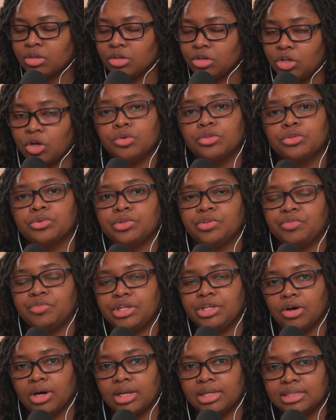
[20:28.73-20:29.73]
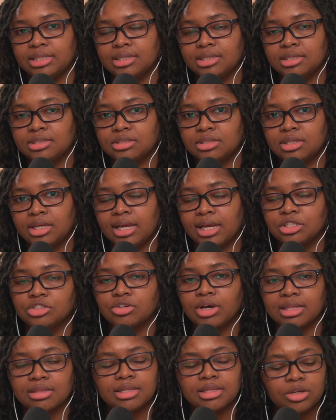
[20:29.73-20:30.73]
go through the video ideas. And
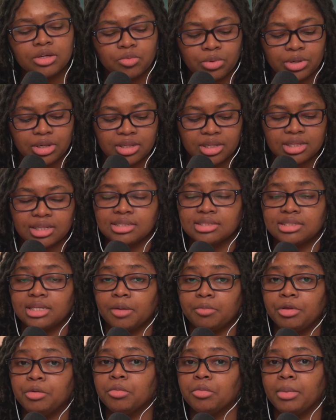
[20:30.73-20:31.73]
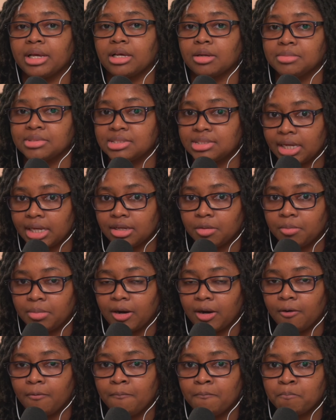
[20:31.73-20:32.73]
so I think one of the things that people make a mistake
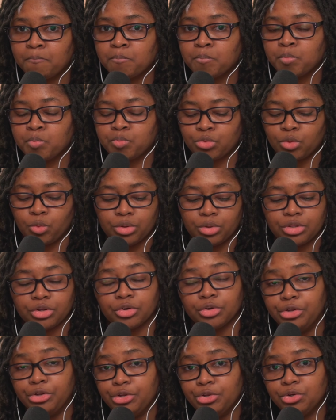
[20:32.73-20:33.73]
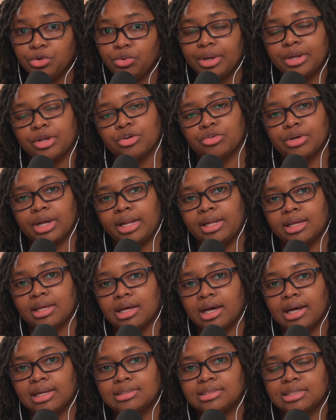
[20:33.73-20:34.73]
about when they're new in creating
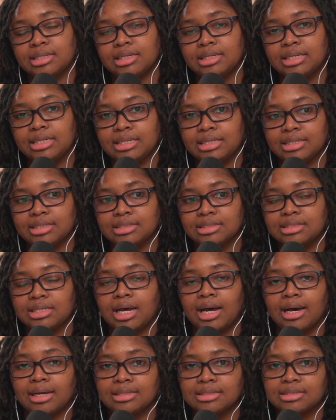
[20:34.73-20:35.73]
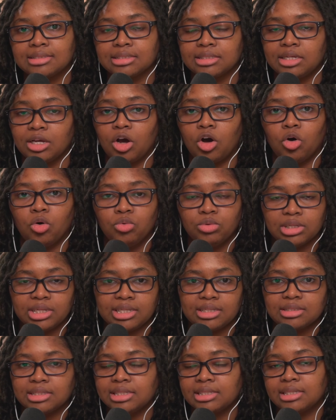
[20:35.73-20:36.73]
content is honestly only
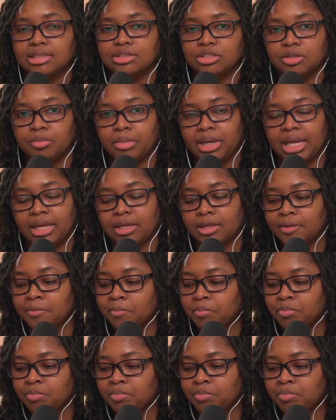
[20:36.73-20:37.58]
thinking to make